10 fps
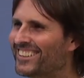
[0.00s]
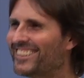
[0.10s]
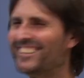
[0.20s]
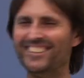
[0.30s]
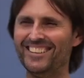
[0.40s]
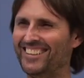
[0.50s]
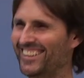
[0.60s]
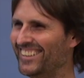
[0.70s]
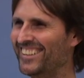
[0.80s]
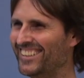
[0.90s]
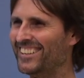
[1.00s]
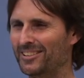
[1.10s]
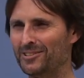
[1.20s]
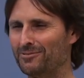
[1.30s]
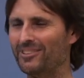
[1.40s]
It is a good thing, isn't it?
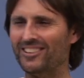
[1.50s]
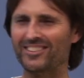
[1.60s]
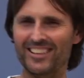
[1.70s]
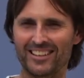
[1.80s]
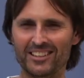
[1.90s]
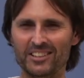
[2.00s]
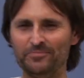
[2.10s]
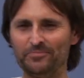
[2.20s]
It is a very good thing.